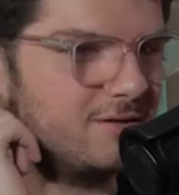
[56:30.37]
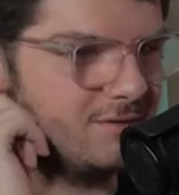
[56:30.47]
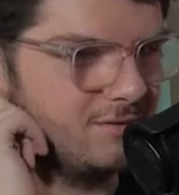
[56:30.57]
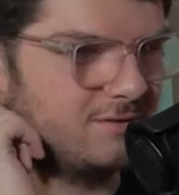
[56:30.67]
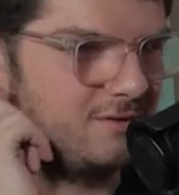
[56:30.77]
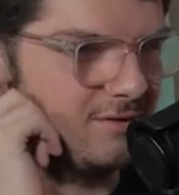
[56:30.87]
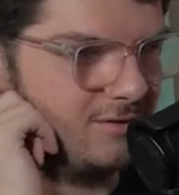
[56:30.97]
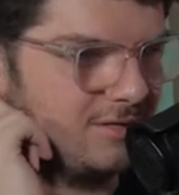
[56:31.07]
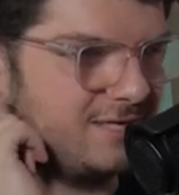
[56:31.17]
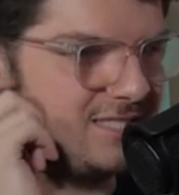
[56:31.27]
Trip through hell.
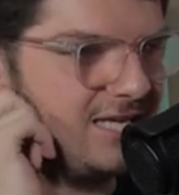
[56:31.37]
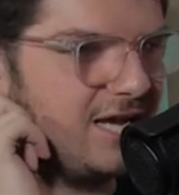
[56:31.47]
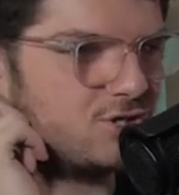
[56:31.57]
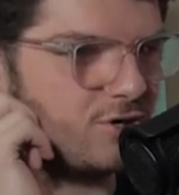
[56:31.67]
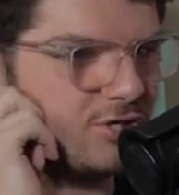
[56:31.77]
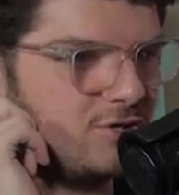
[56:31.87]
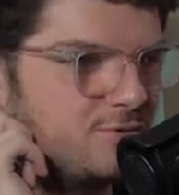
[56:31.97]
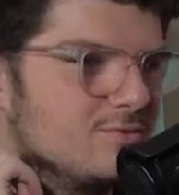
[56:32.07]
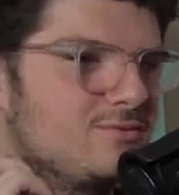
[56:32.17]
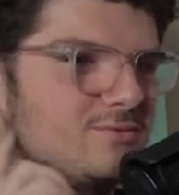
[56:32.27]
Yeah. Yeah. T H R U.